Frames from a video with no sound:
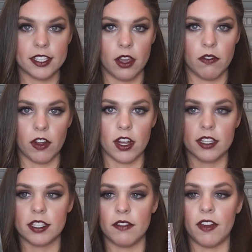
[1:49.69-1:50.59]
So
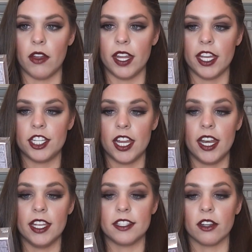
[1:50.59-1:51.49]
first, the
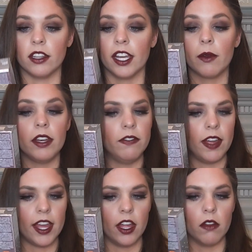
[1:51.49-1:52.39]
foundation is their Liquid
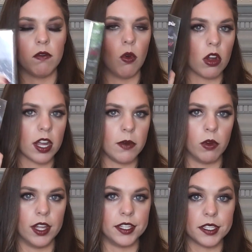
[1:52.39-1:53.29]
Veil
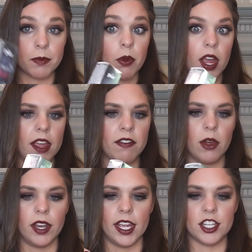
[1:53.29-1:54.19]
4-in-1 Spray
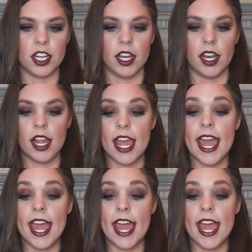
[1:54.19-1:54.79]
Foundation.